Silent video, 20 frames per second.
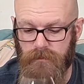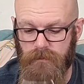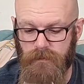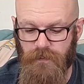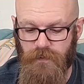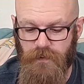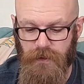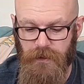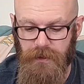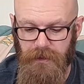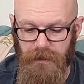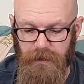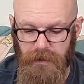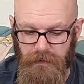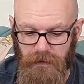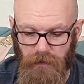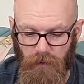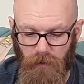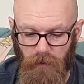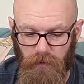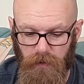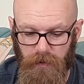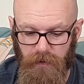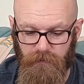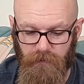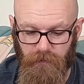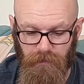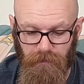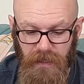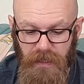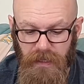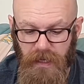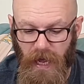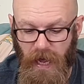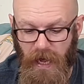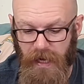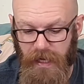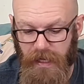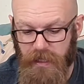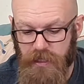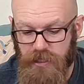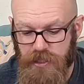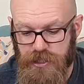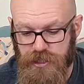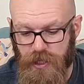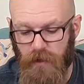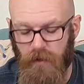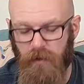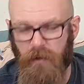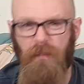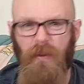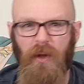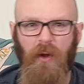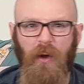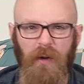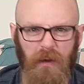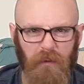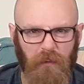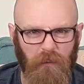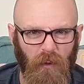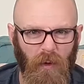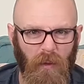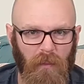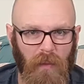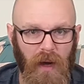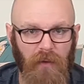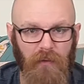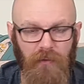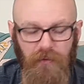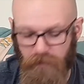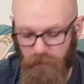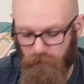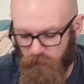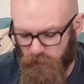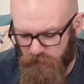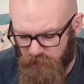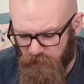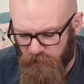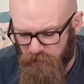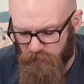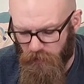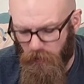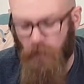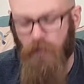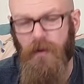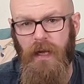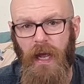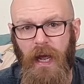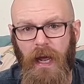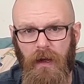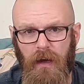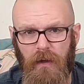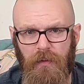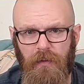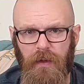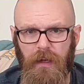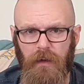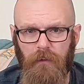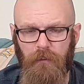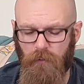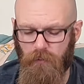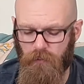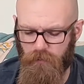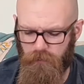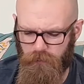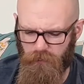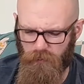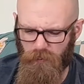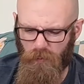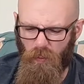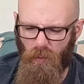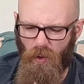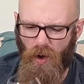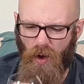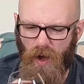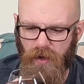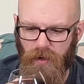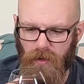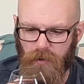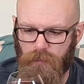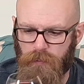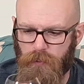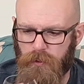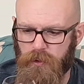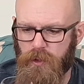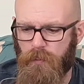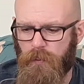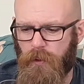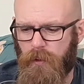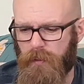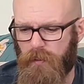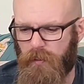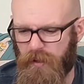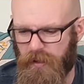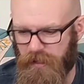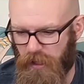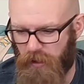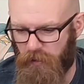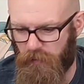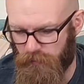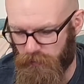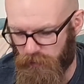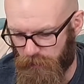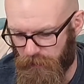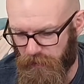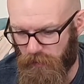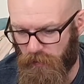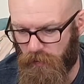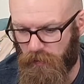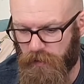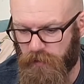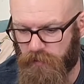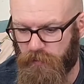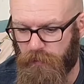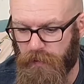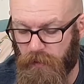So it's been aged, but only 4 months, which is okay, I think, for a wine. You'd probably want to go a little bit longer, to be